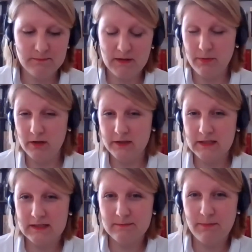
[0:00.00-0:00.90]
but
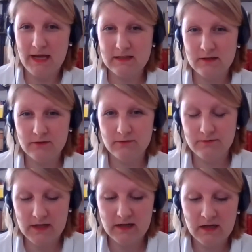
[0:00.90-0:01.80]
politics based on
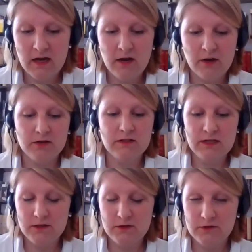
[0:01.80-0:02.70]
fear
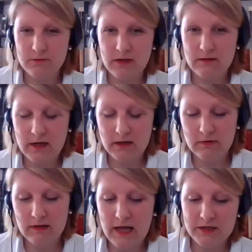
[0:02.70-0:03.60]
continue to resonate
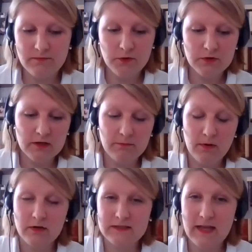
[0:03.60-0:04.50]
with large voting
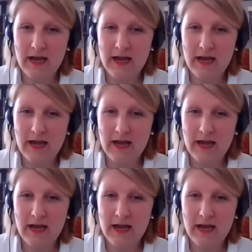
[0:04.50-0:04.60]
blocs.